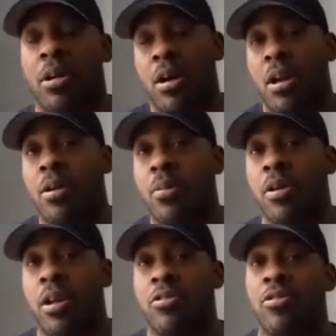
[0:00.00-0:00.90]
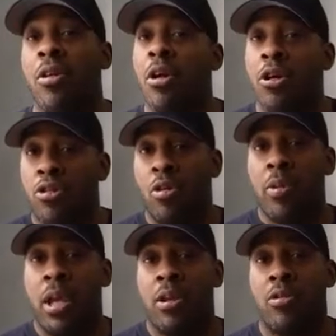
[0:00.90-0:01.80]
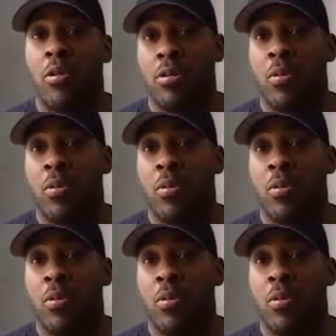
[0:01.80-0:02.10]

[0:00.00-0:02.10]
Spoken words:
Cut our communications so we can't talk